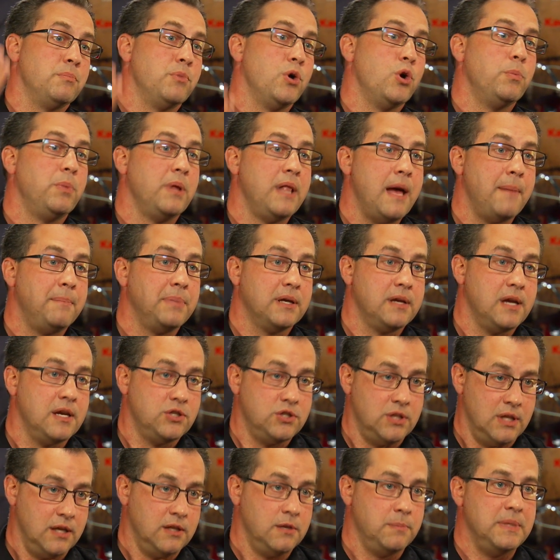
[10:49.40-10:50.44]
a mobile
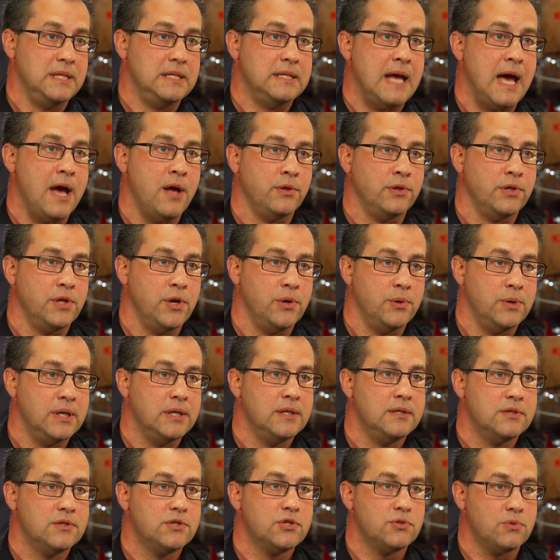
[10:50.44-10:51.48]
application that can be
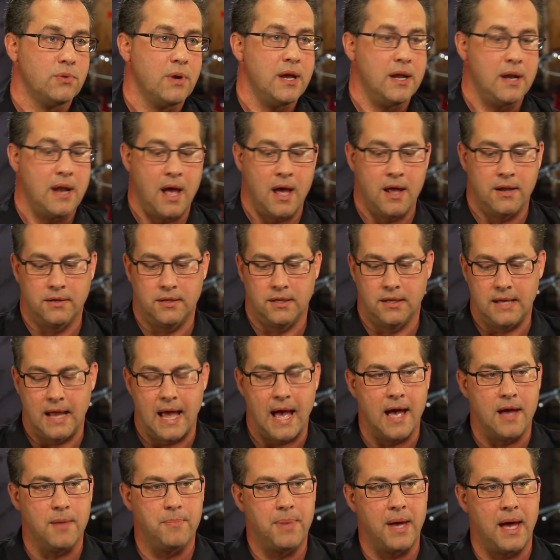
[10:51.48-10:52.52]
downloaded straight onto the
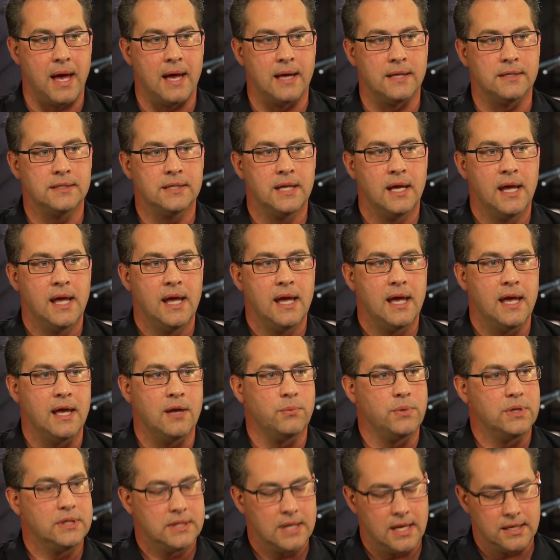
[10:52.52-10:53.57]
iPads.
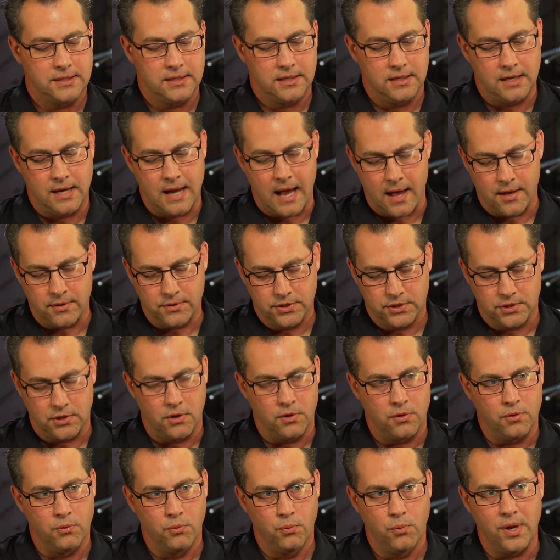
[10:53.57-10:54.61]
And we tested it out.
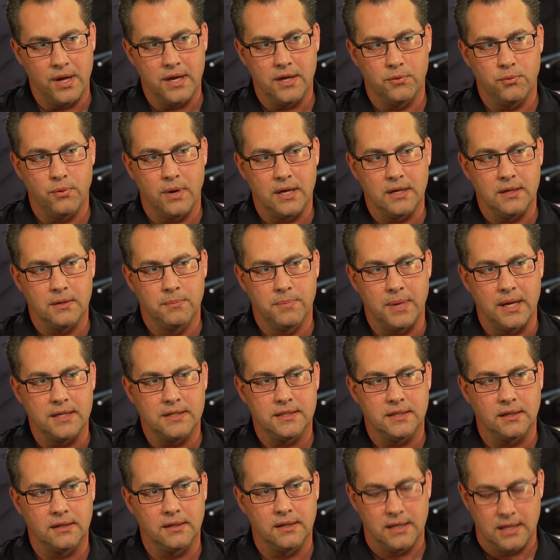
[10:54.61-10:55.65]
So what it
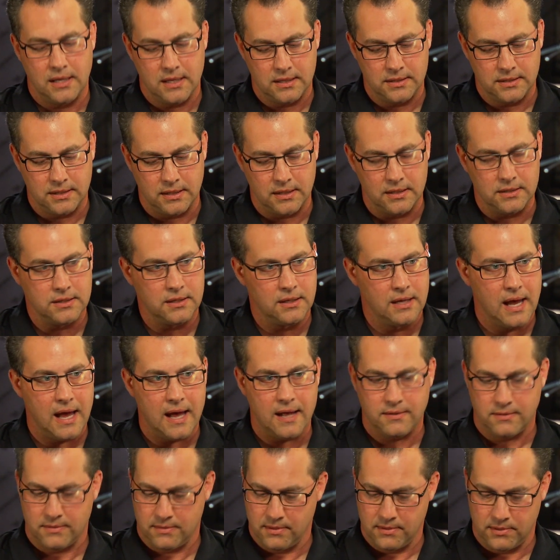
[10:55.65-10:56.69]
basically is is
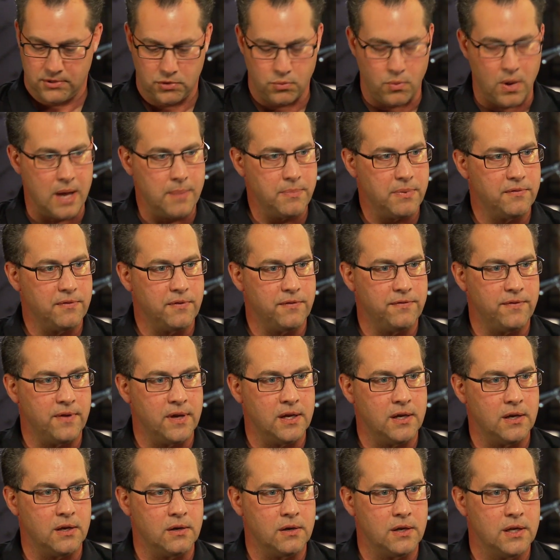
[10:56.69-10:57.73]
at the swipe of a
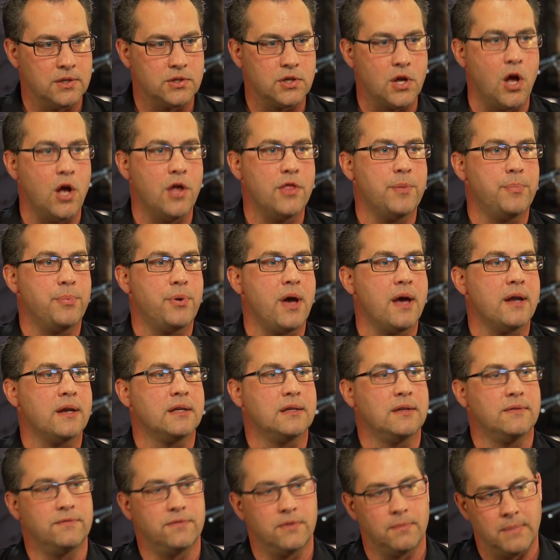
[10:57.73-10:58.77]
finger, it's all the
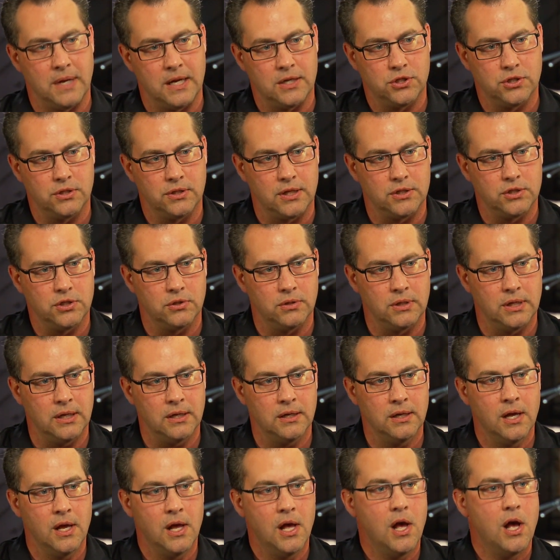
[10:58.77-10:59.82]
product information that you
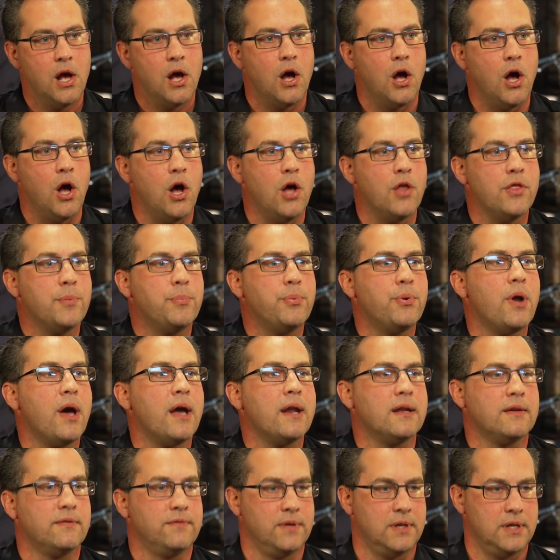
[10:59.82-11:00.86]
need, okay. all the
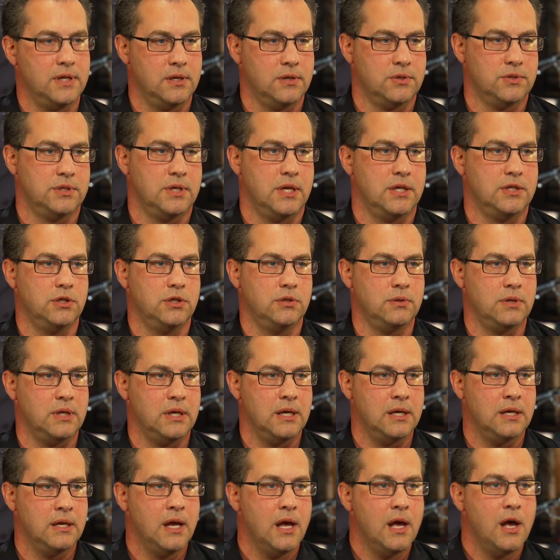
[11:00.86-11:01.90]
product videos you
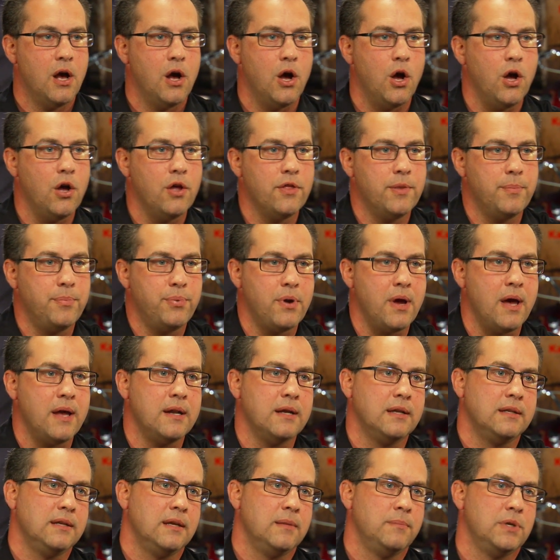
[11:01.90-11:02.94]
need, all the
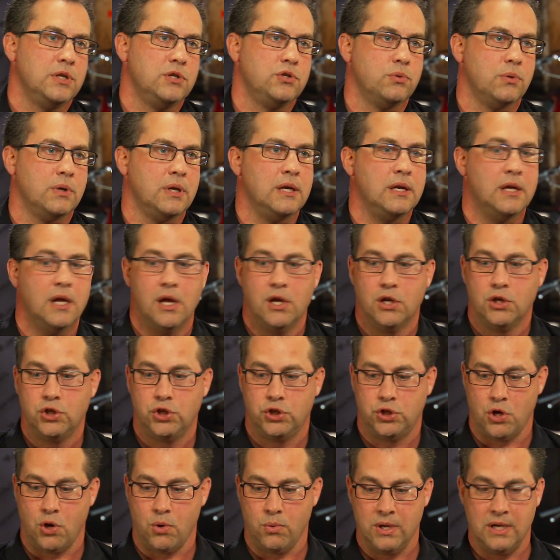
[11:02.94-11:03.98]
product imagery
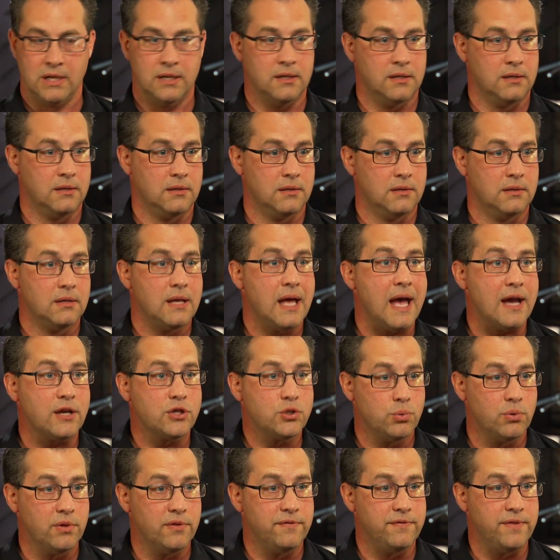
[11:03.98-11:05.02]
showing
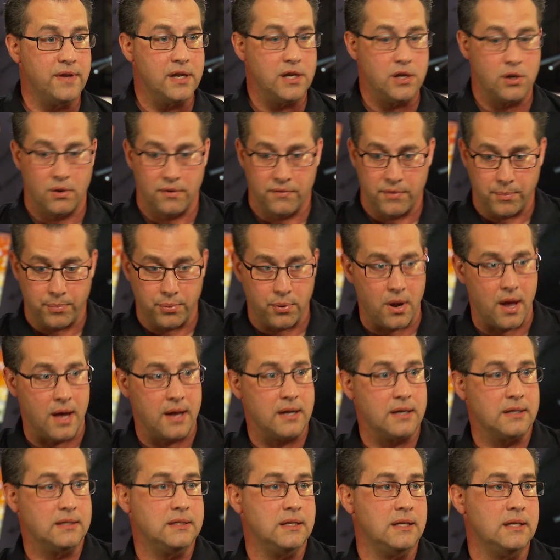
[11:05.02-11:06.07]
actual video of the
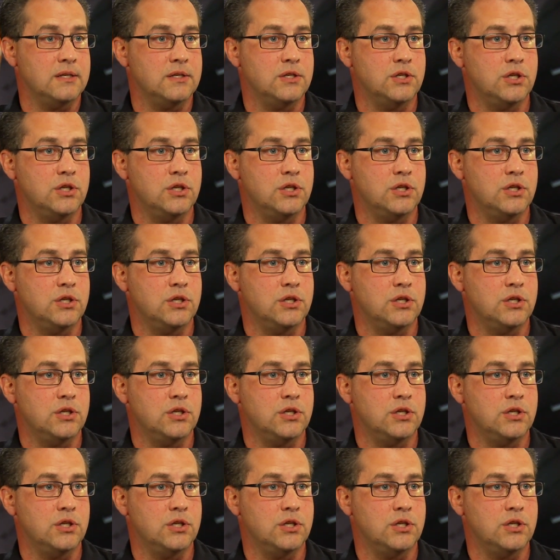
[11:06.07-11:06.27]
product in